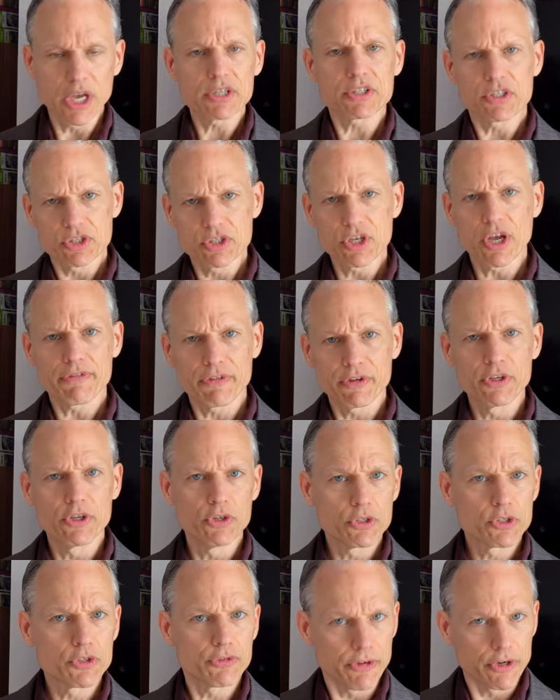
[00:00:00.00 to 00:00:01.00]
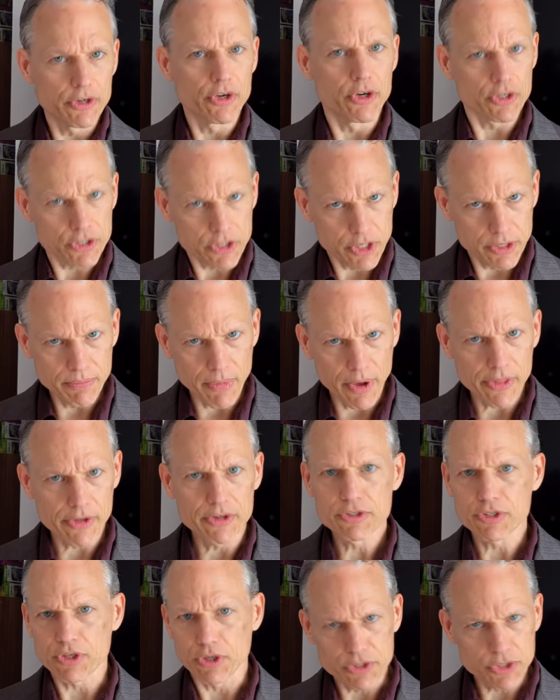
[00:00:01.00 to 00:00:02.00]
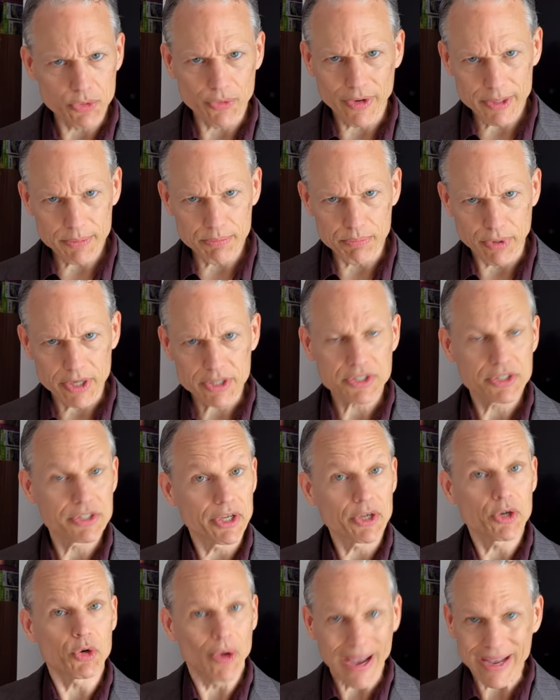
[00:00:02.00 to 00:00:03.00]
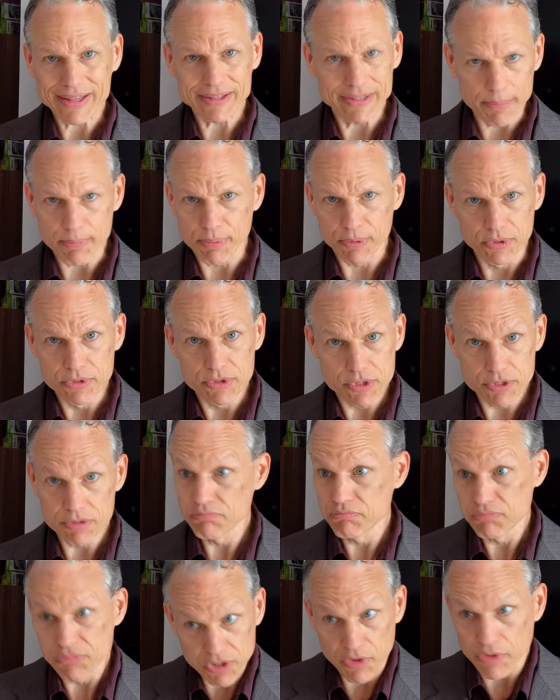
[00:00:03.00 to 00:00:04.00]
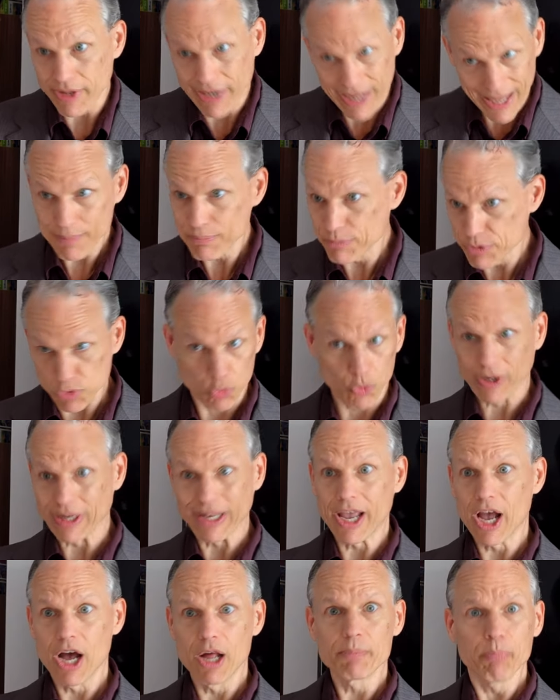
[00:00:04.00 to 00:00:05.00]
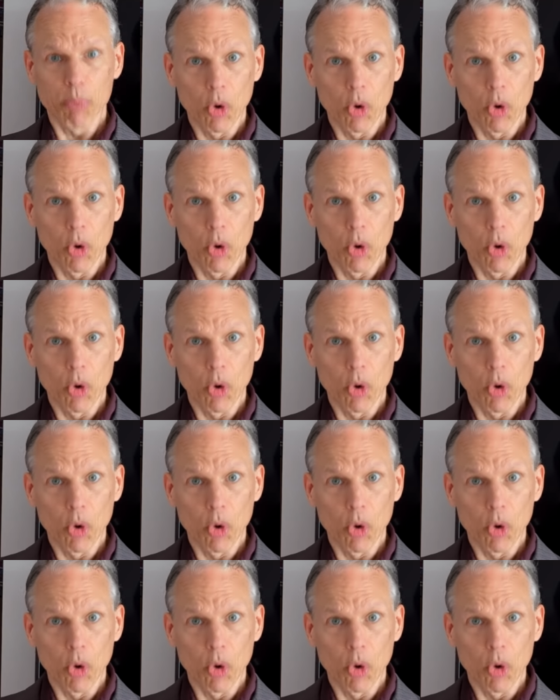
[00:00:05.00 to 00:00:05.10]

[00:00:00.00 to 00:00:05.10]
yes is often used for nursing mothers, ulcerated breasts, and cracked nipples, so the name's really on